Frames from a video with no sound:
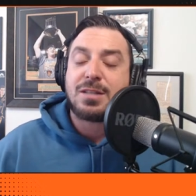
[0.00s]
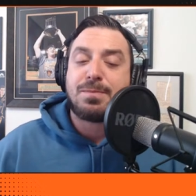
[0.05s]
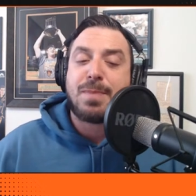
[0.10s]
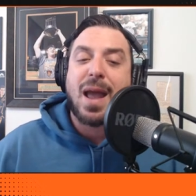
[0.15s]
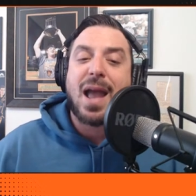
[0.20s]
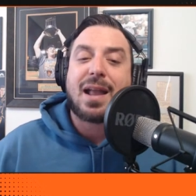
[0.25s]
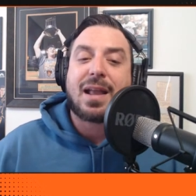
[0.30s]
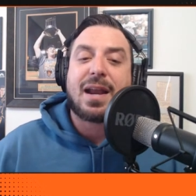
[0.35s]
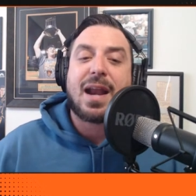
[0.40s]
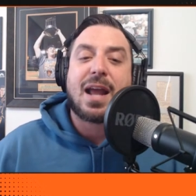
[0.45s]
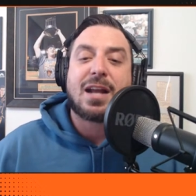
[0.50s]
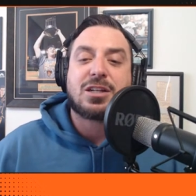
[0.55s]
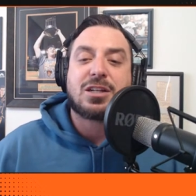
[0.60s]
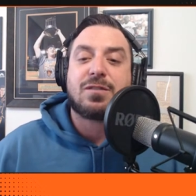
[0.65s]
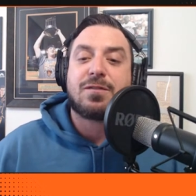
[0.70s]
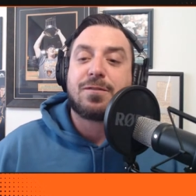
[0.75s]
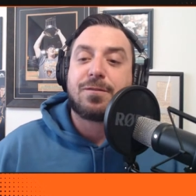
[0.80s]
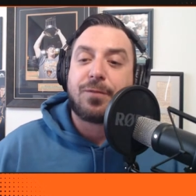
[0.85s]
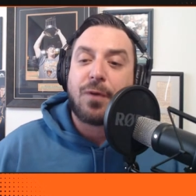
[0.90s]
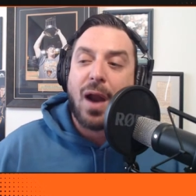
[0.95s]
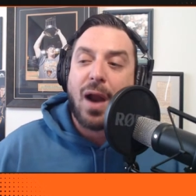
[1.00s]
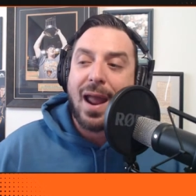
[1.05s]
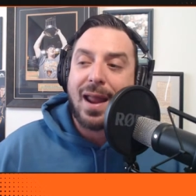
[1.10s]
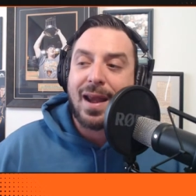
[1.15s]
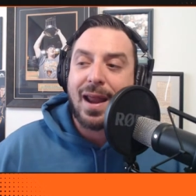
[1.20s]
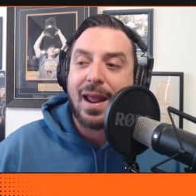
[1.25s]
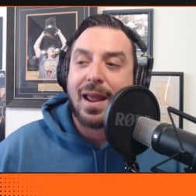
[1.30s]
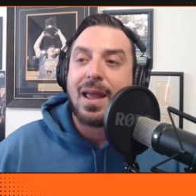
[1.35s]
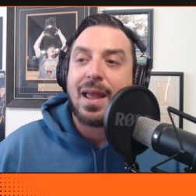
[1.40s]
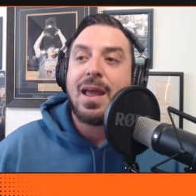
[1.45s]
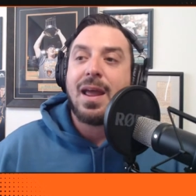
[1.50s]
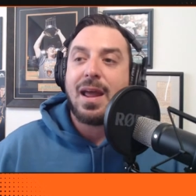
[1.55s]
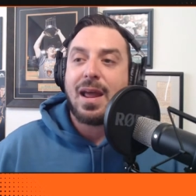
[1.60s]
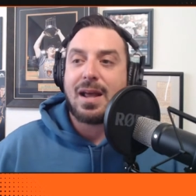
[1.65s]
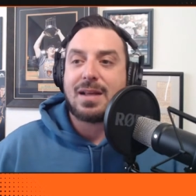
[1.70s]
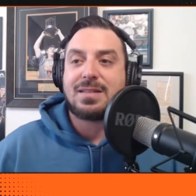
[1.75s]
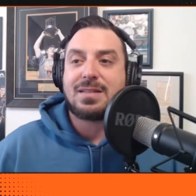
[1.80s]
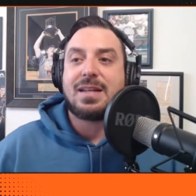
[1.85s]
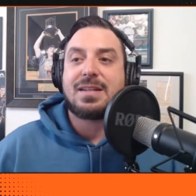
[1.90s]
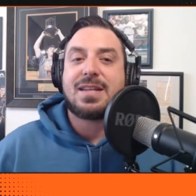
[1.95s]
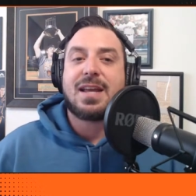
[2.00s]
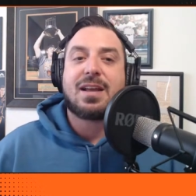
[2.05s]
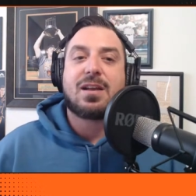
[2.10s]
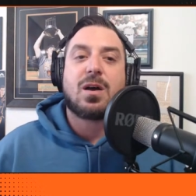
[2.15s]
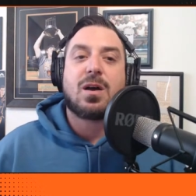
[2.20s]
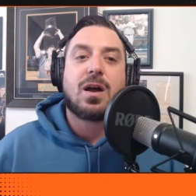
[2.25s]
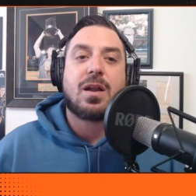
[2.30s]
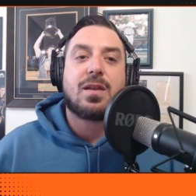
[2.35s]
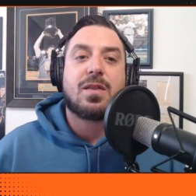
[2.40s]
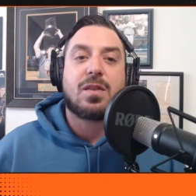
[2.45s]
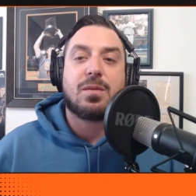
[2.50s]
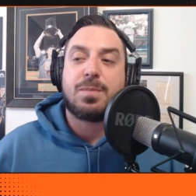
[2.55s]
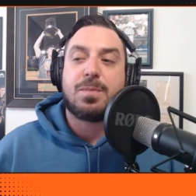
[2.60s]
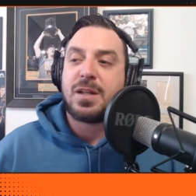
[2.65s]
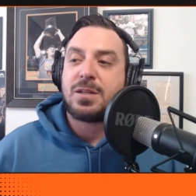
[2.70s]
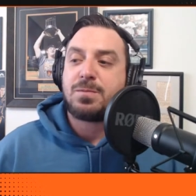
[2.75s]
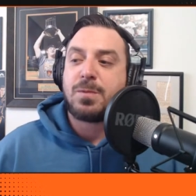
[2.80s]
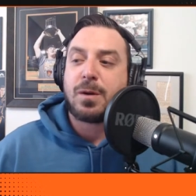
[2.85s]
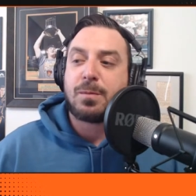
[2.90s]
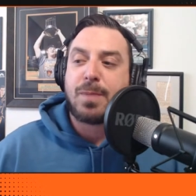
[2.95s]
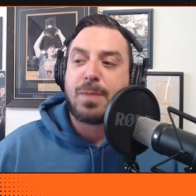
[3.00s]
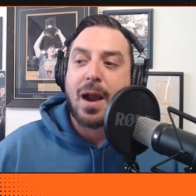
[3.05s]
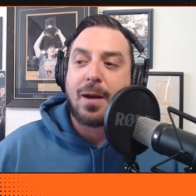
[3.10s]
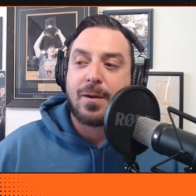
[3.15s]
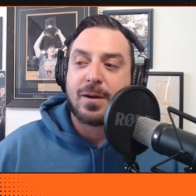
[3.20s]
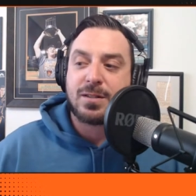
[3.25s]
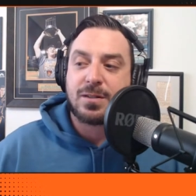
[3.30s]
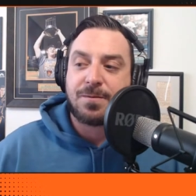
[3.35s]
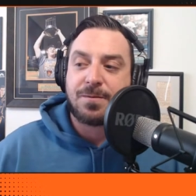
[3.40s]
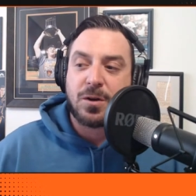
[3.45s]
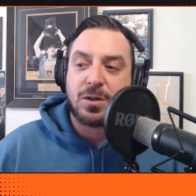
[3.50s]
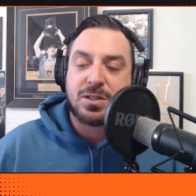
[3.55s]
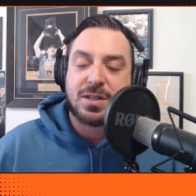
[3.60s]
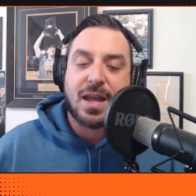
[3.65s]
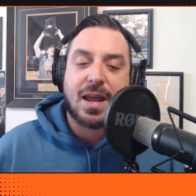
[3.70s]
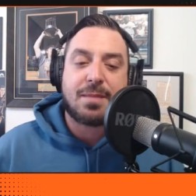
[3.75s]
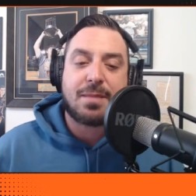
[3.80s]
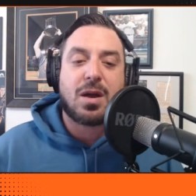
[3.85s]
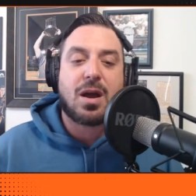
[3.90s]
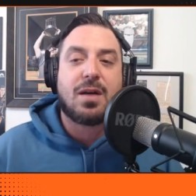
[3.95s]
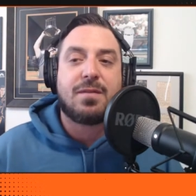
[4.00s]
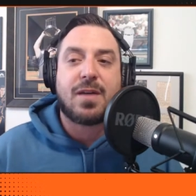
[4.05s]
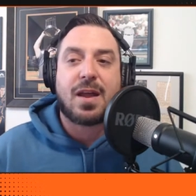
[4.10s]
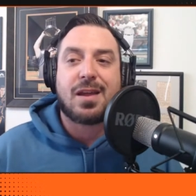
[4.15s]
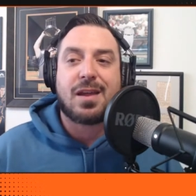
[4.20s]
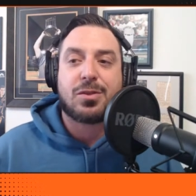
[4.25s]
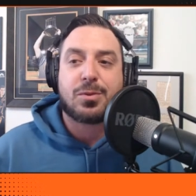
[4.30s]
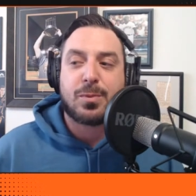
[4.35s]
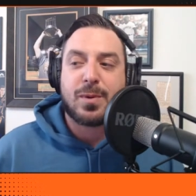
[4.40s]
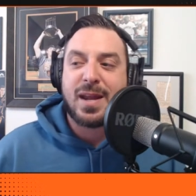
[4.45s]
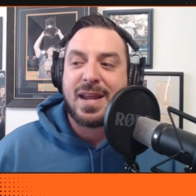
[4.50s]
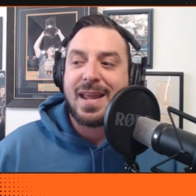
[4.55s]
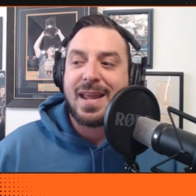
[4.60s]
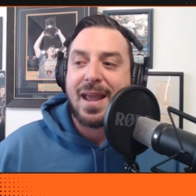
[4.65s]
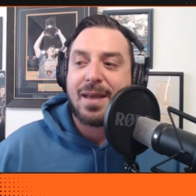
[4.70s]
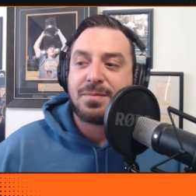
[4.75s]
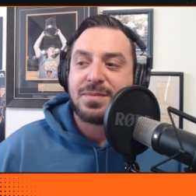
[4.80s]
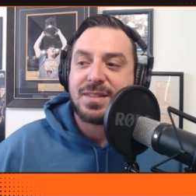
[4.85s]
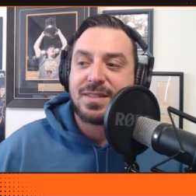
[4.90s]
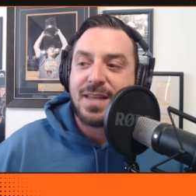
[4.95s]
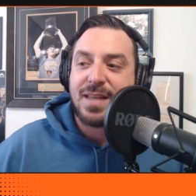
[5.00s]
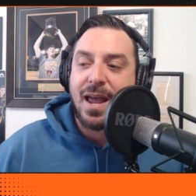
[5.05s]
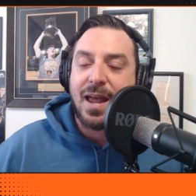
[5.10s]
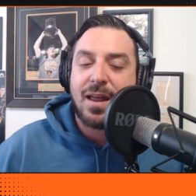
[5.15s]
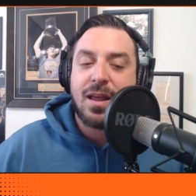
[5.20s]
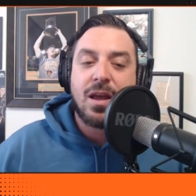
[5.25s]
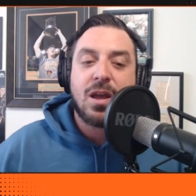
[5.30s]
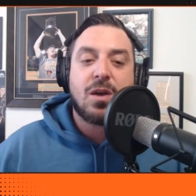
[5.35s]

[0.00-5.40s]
back in action Friday as they take on the Pittsburgh Pirates, first game of a 3-game set.